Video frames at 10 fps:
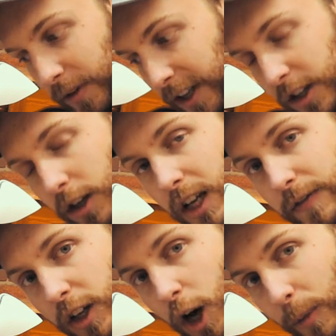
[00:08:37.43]
In the,
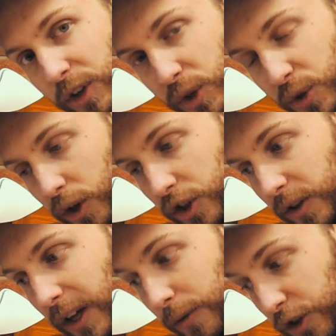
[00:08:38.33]
leave in the comments which one
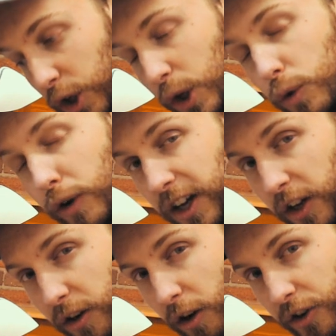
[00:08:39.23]
do, do you
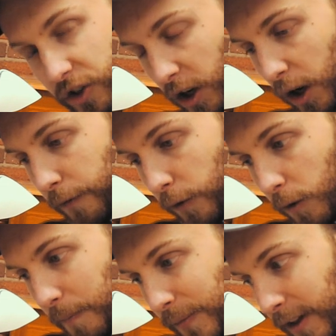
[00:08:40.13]
reckon I should go
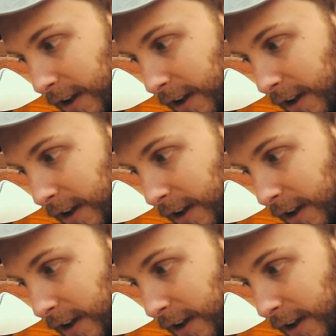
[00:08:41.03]
for.